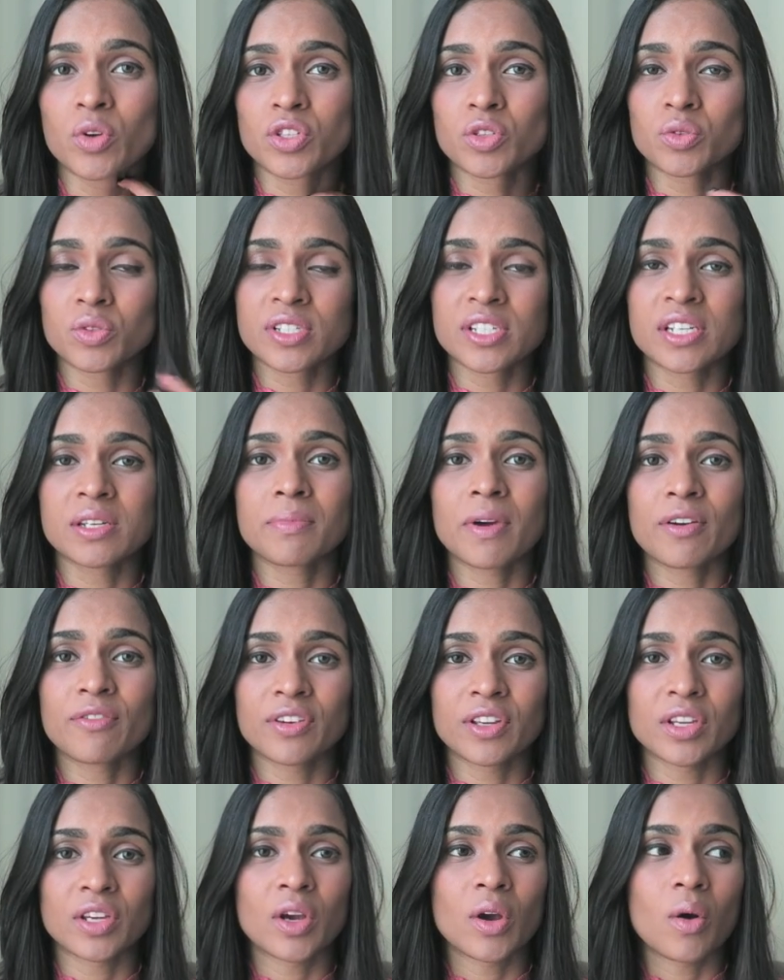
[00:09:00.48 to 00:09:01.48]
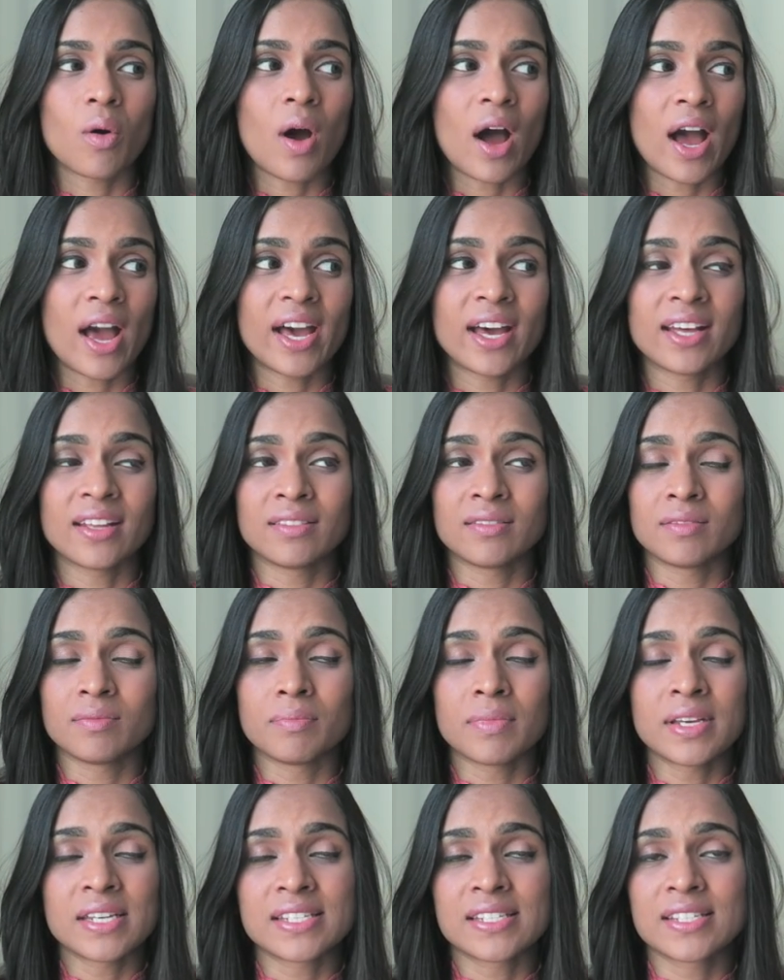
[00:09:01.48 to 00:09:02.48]
which you'll see in my video. I had
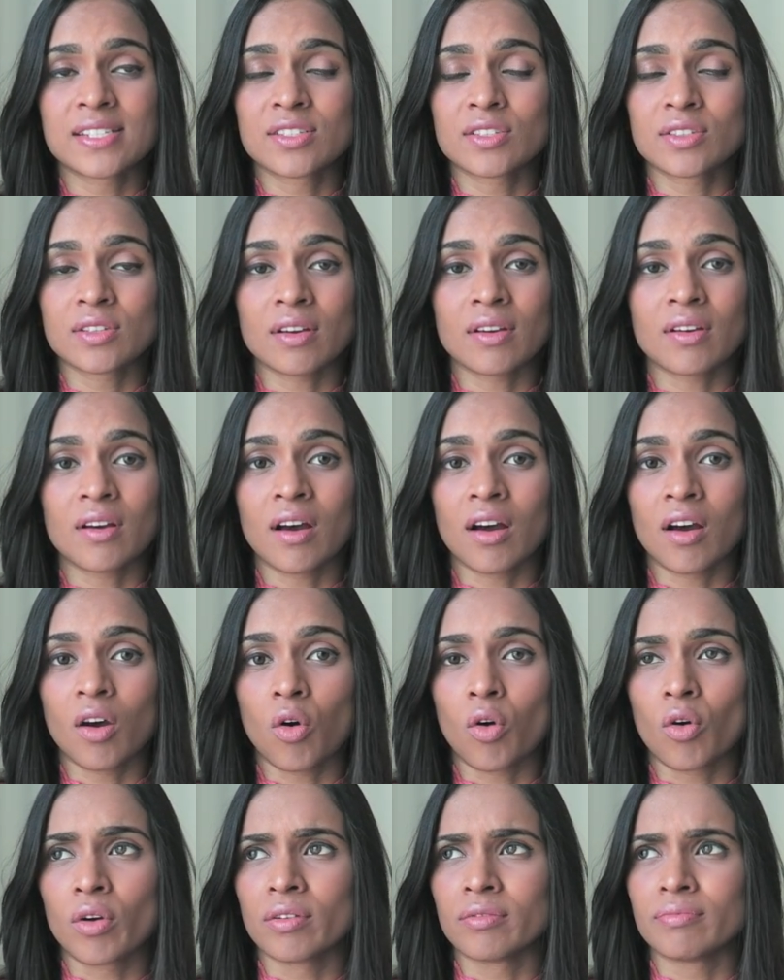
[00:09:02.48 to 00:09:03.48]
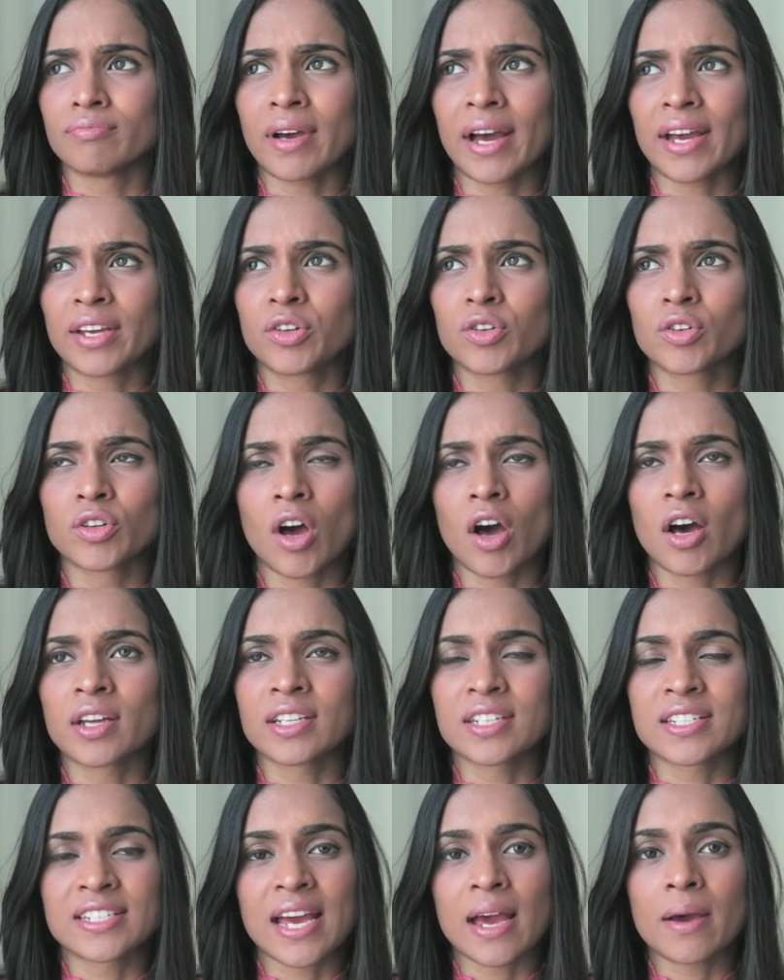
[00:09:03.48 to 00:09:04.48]
missed or I could
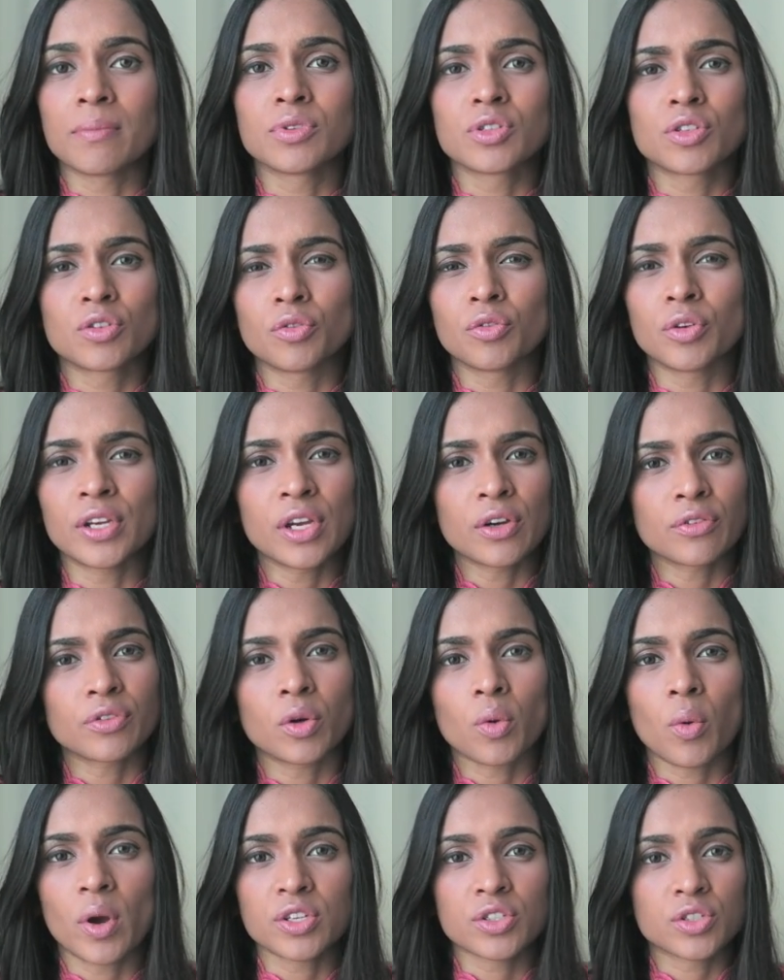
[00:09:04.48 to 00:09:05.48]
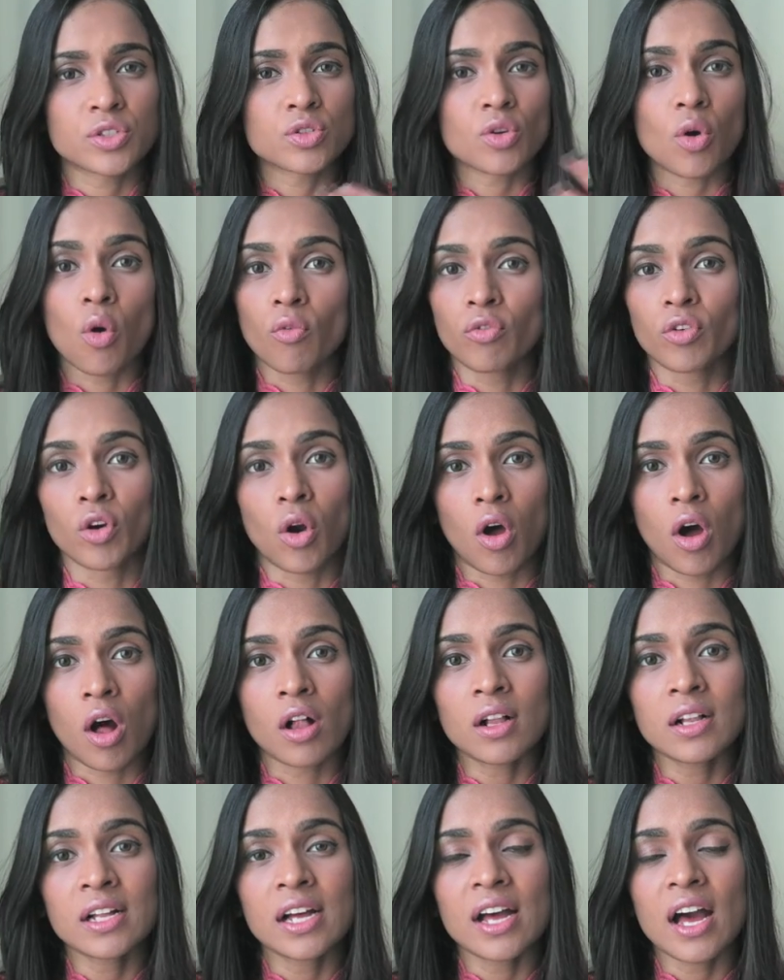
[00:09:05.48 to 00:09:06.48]
not attempt 3 of the questions
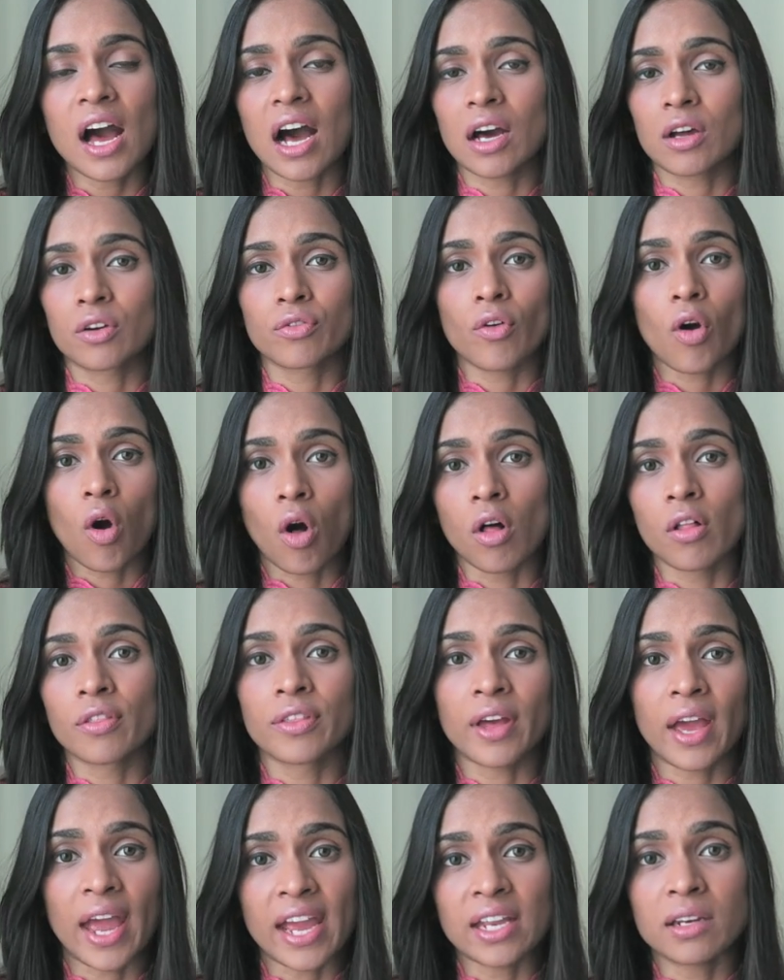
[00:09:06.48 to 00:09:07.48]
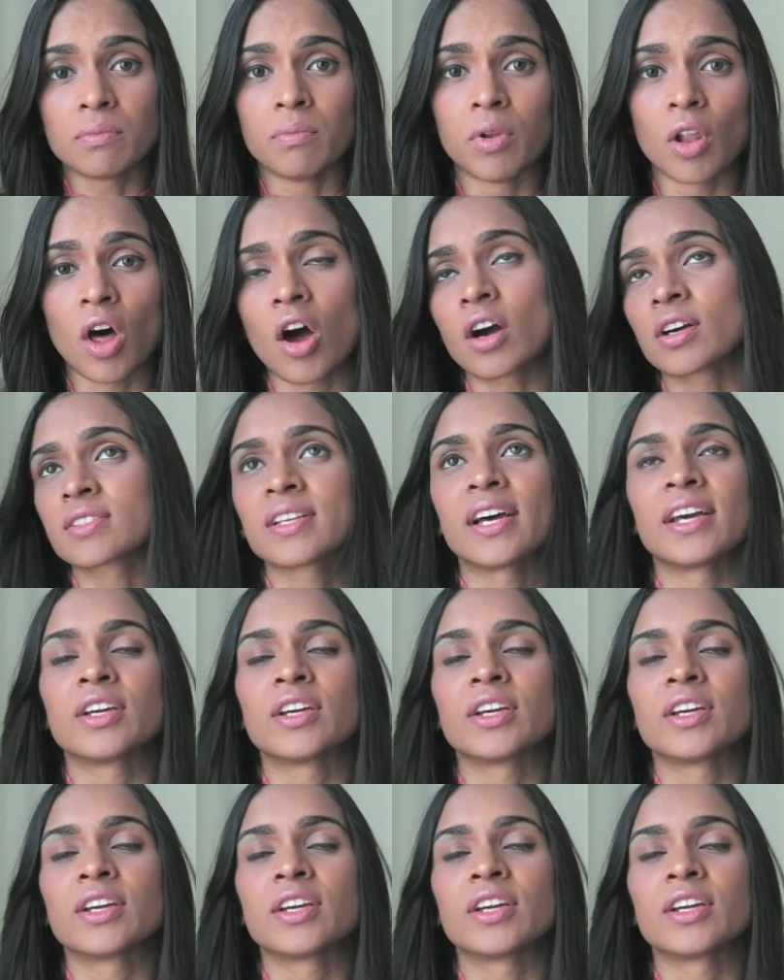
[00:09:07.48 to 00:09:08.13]
overall out of all the 8 blocks.